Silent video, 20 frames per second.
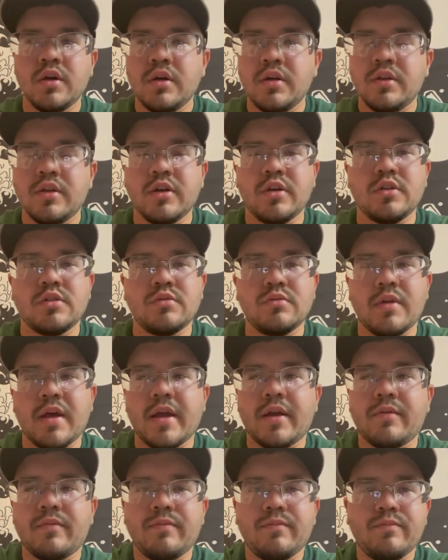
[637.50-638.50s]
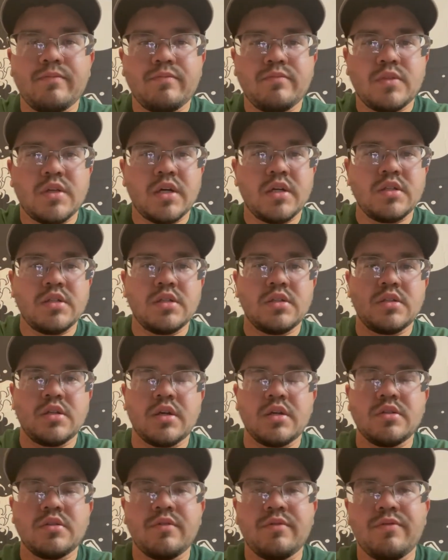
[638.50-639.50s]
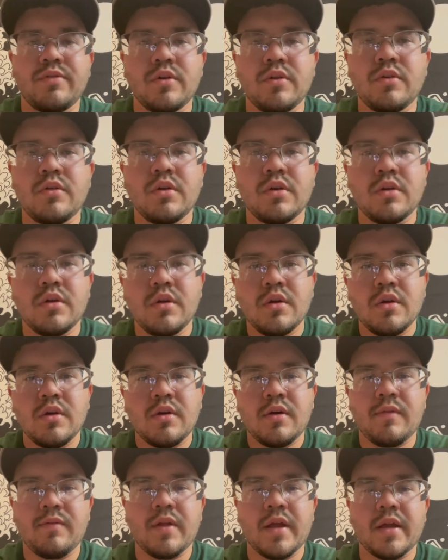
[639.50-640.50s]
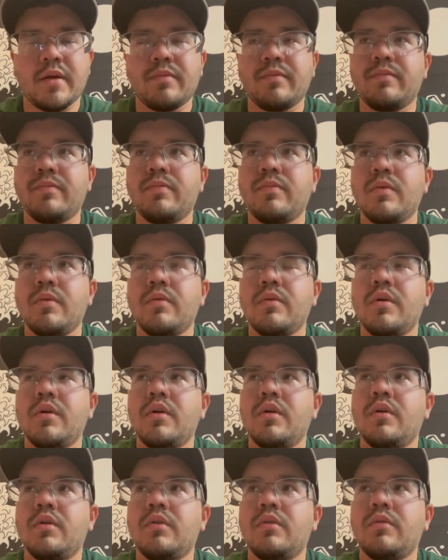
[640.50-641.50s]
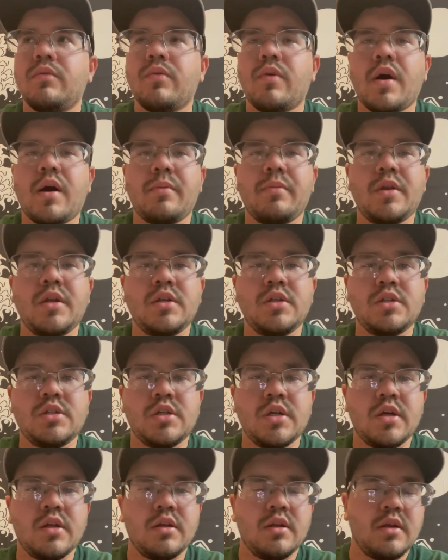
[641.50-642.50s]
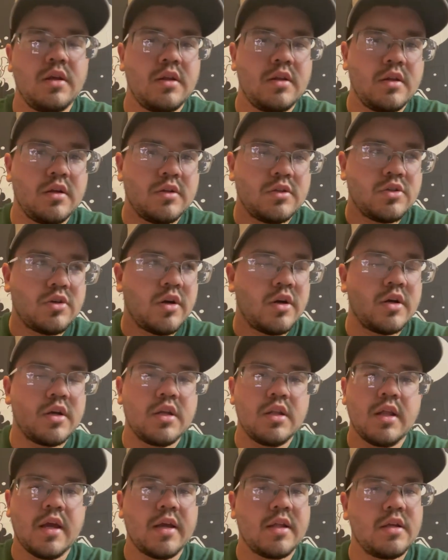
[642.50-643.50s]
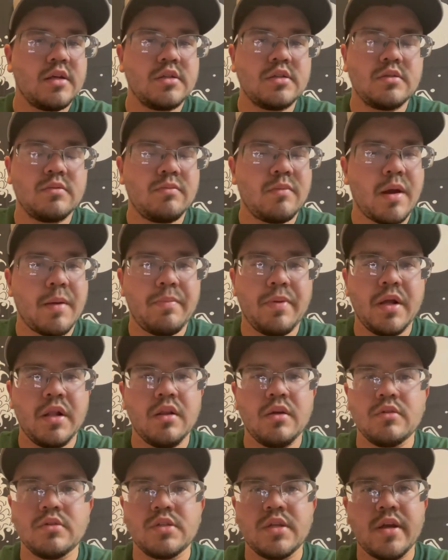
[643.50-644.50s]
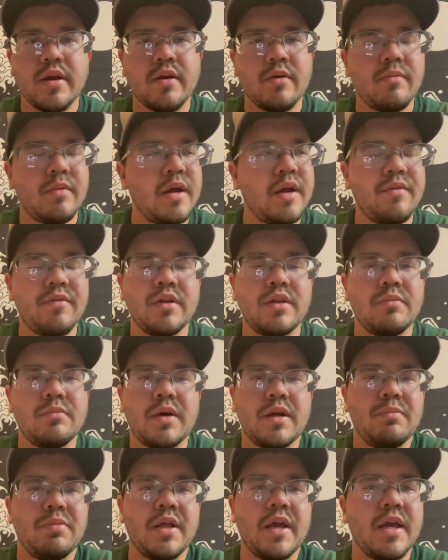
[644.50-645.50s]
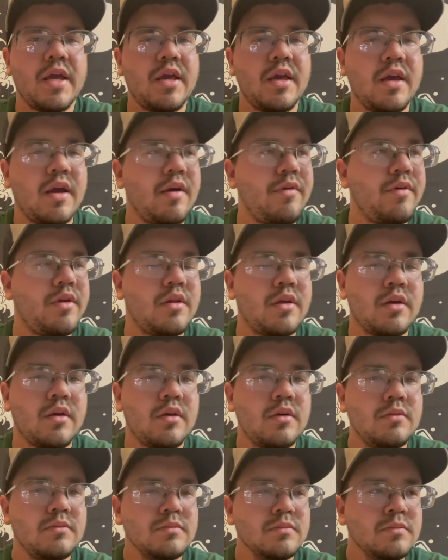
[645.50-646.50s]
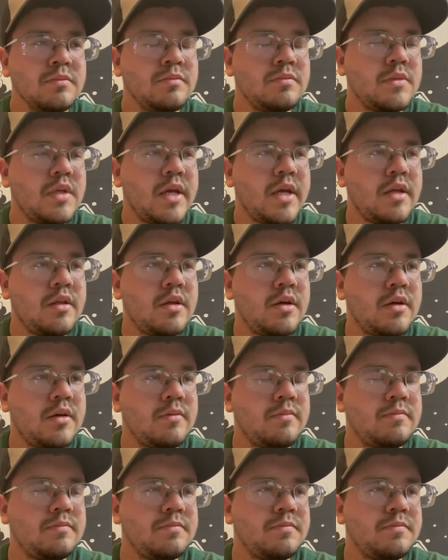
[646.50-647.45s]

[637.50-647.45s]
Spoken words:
There's like tons and tons of food of like ramen and shit in the trunk. And like there's my pillows there, my blanket, everything. And I